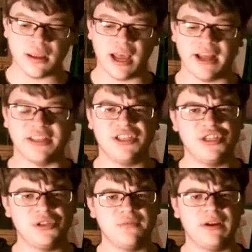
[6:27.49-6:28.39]
yeah, it's
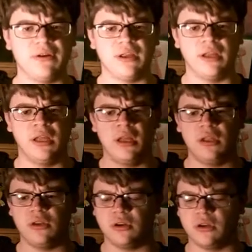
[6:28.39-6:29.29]
just a very
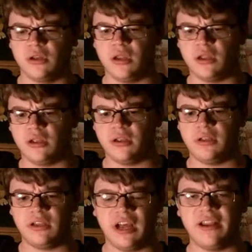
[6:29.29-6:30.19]
your
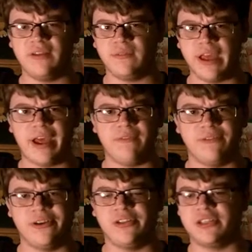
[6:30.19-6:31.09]
kind of
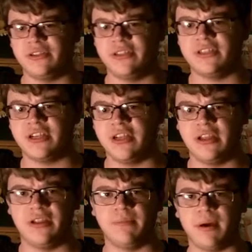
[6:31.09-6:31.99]
average
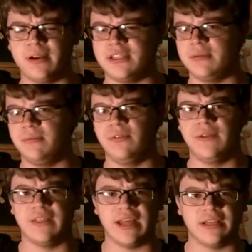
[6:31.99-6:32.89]
cliche boxing
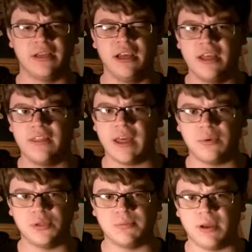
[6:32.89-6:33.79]
movie.
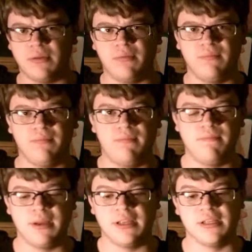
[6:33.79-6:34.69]
That was my
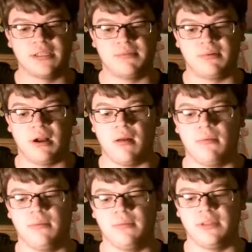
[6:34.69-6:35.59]
biggest
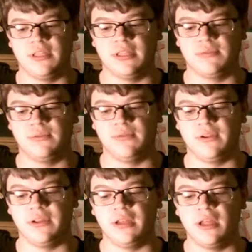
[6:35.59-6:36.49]
problem with this
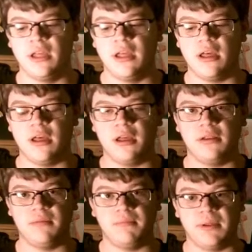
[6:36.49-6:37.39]
movie.
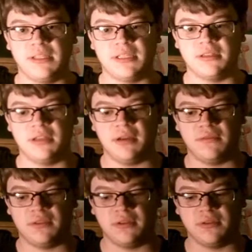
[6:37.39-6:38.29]
And basically
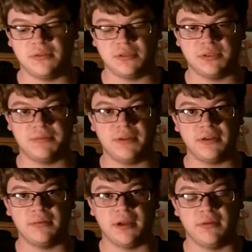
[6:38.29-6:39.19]
everything else was
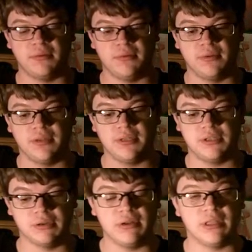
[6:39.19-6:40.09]
fine. I really
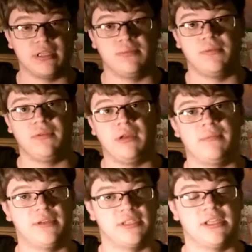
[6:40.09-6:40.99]
enjoyed this movie, I'm
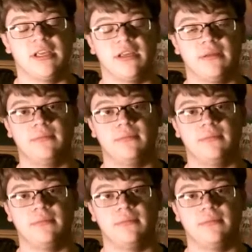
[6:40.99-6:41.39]
gonna say.